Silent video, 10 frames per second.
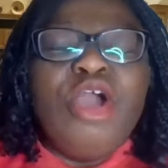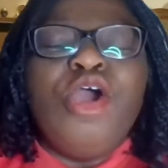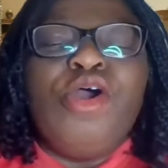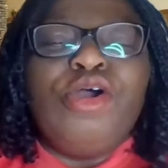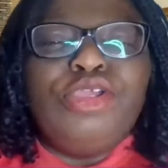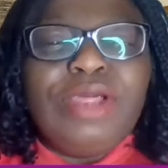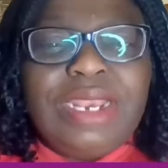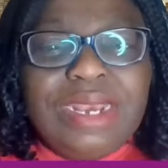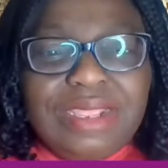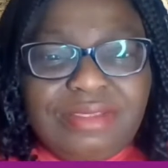or you're
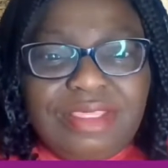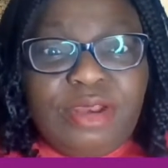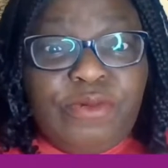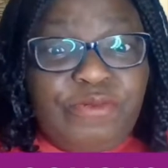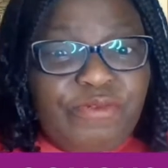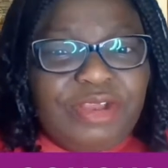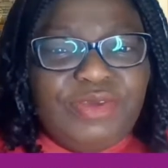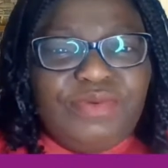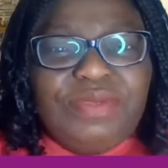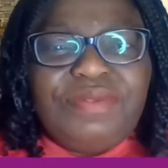listening on
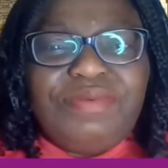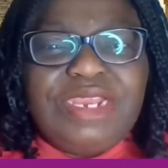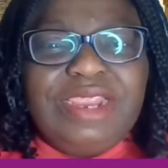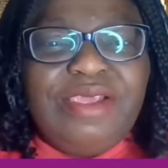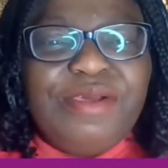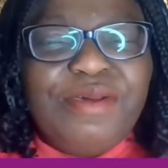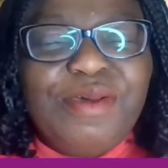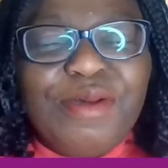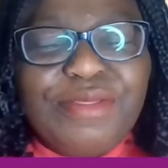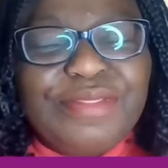Fresh Waves Radio
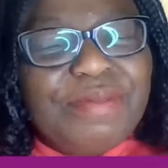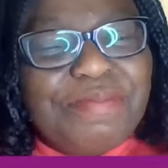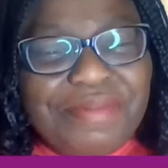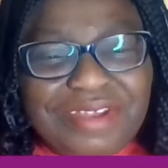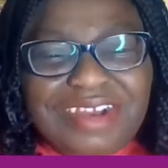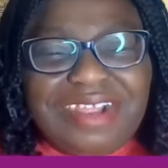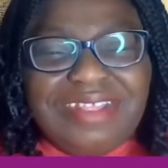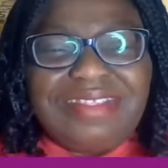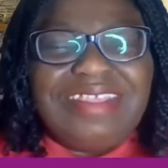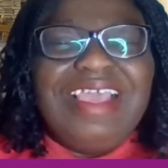or the
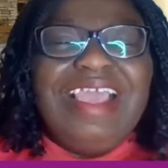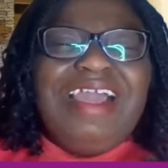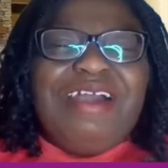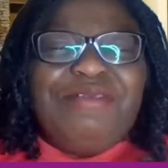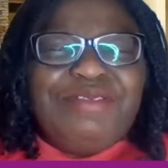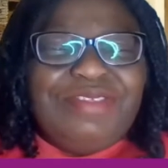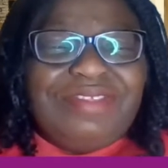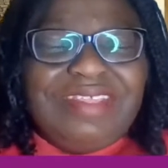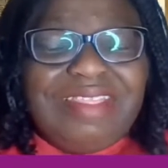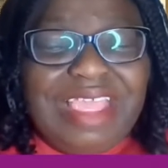podcast. I want to
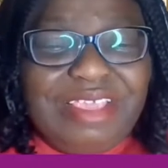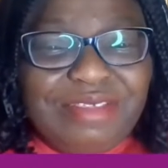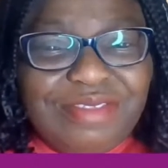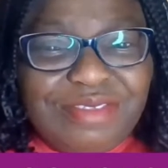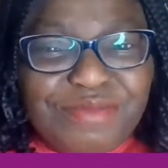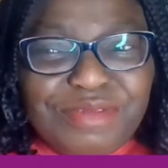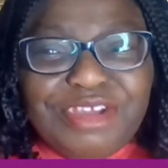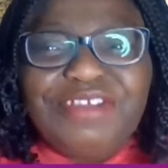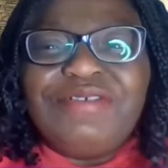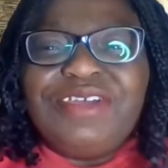say thank you so
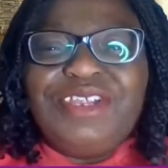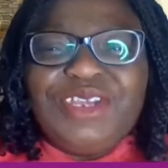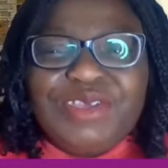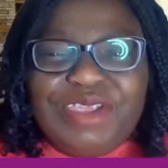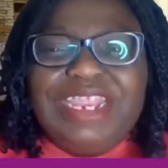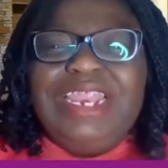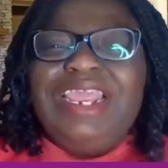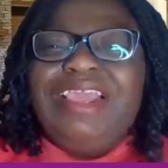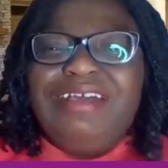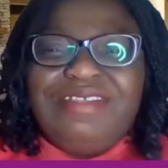much for
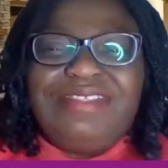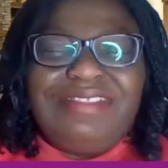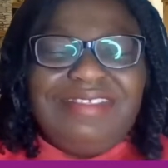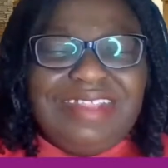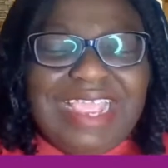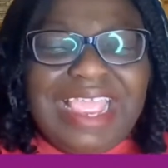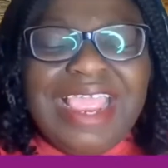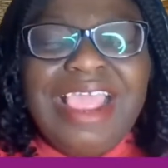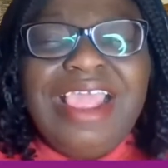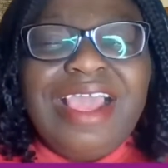joining us today.
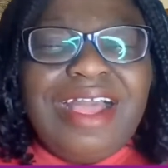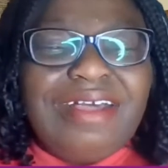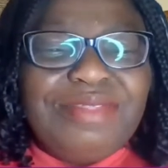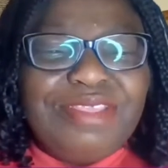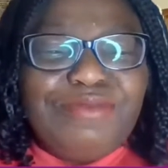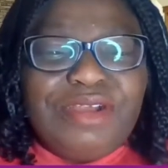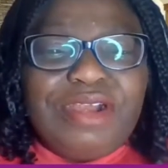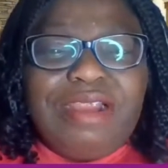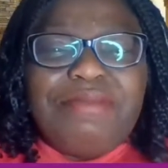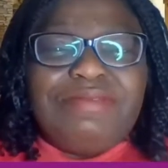This
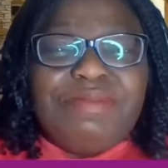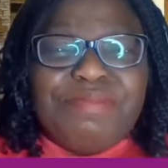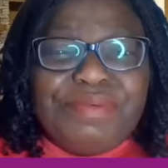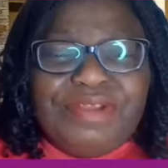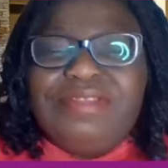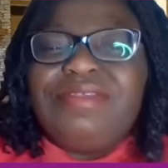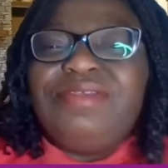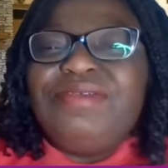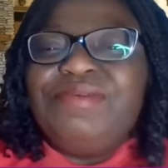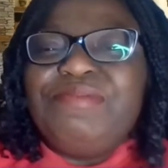program has been brought to
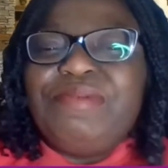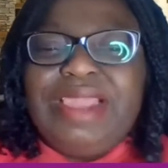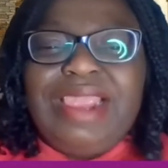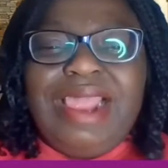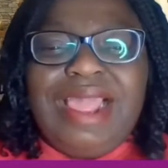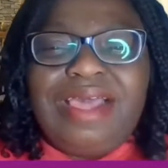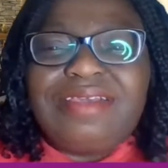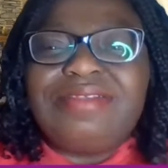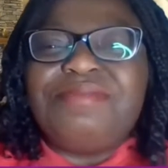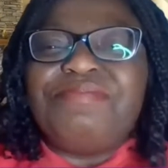you by
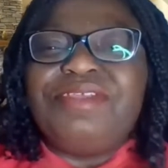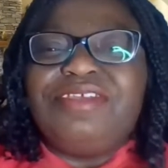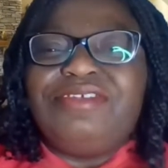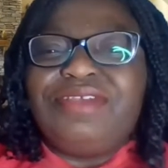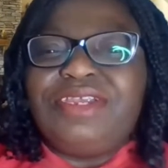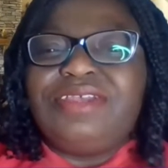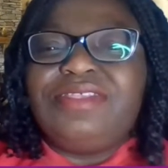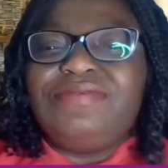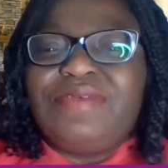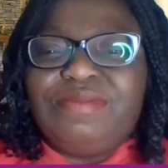Ask the
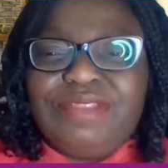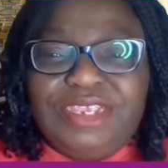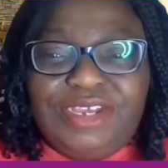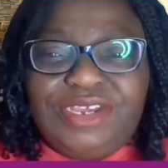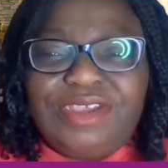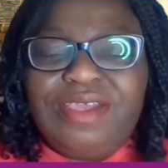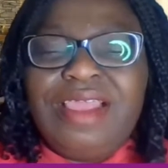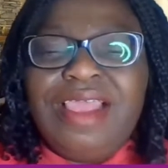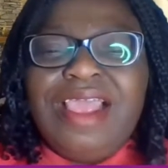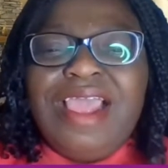Pediatricians Foundation.
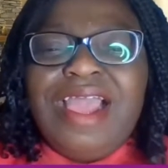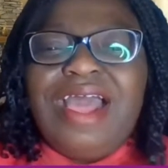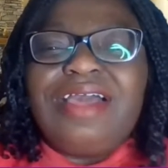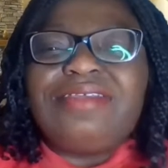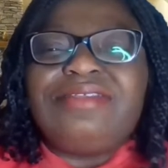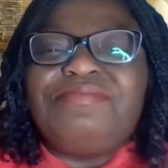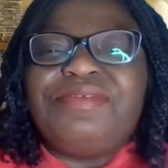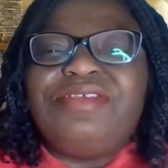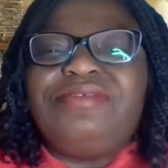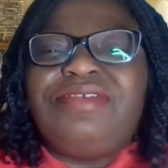Ask the
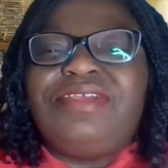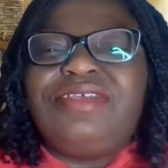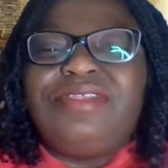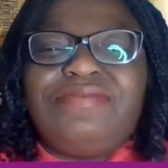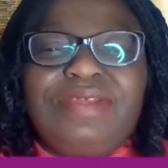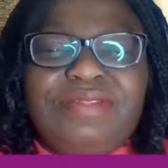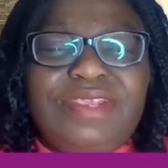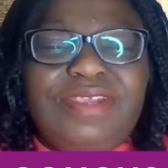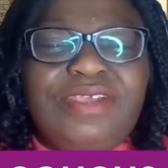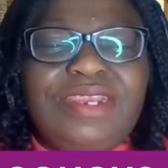Pediatricians
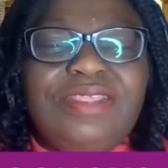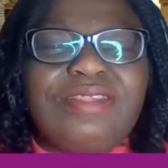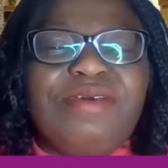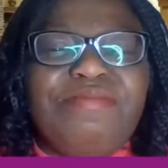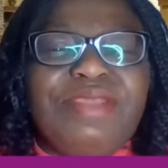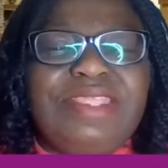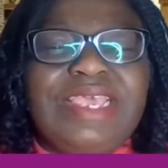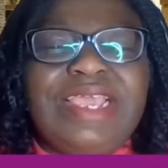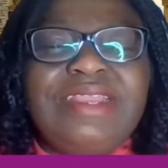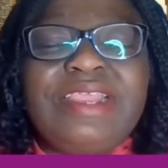Foundation is
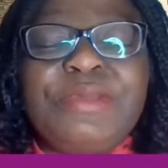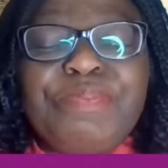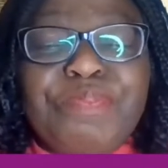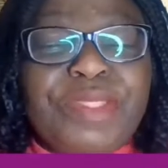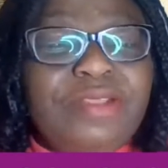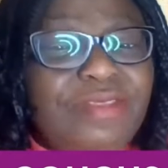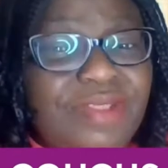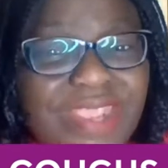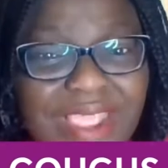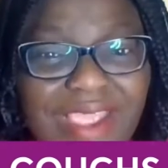committed to
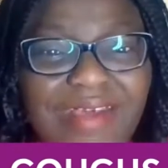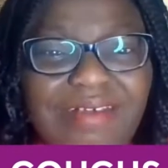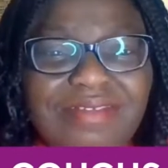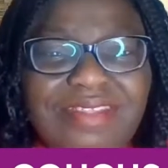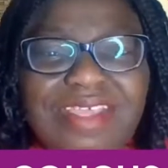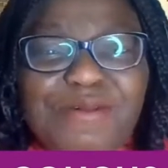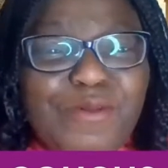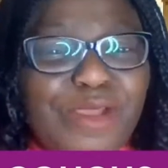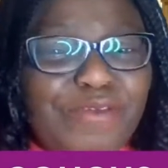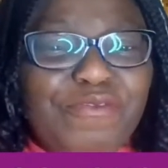the health and
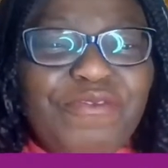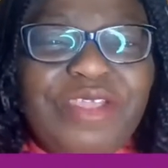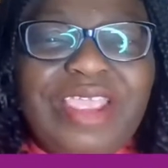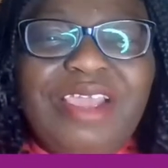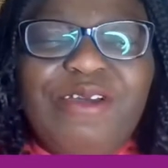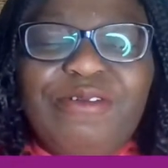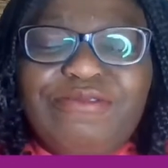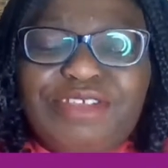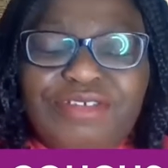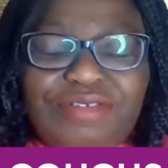welfare of
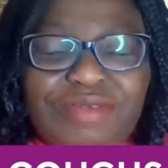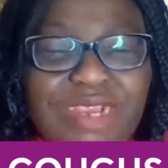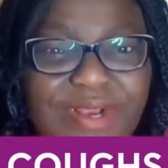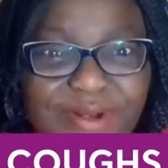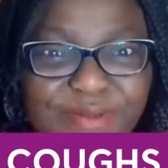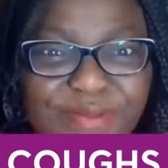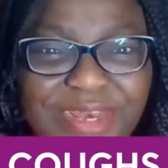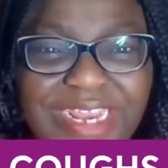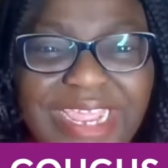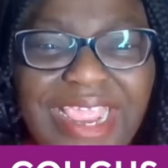children
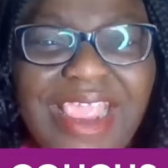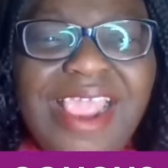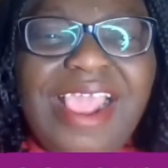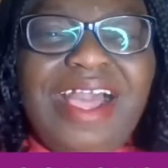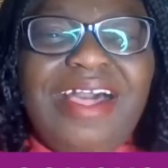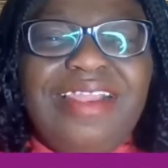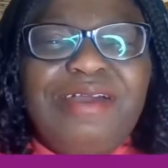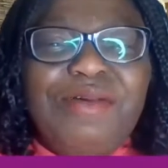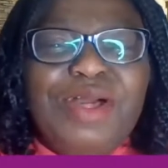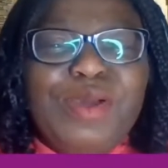globally. And
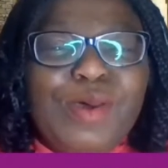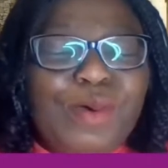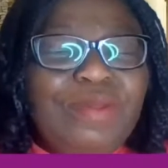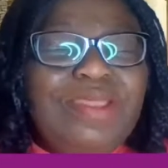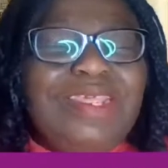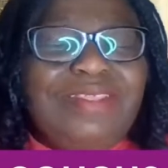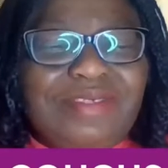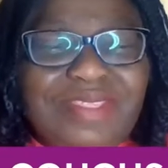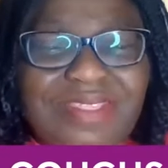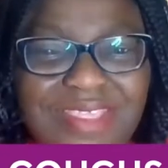our goal is to
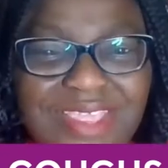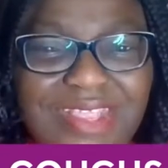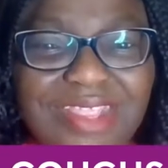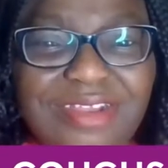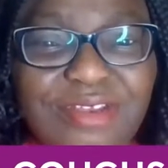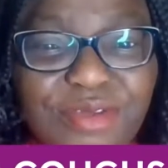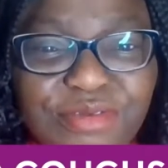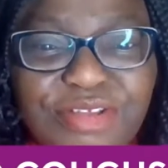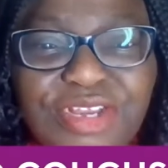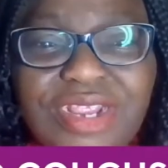see that no
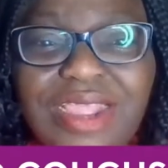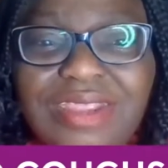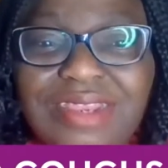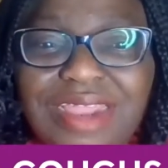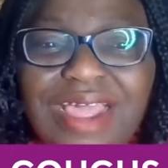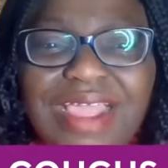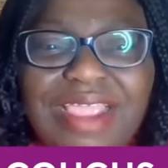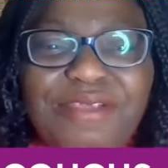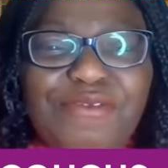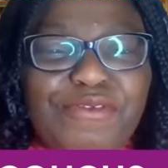child die
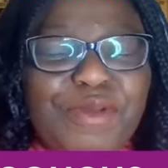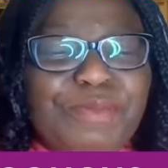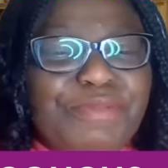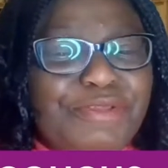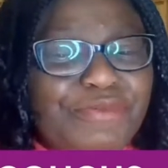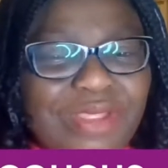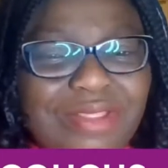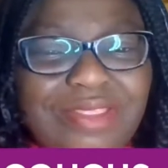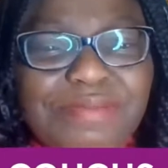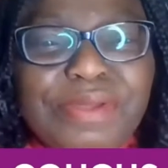from
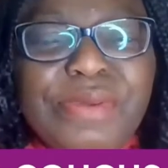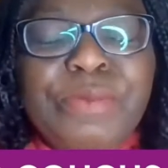preventable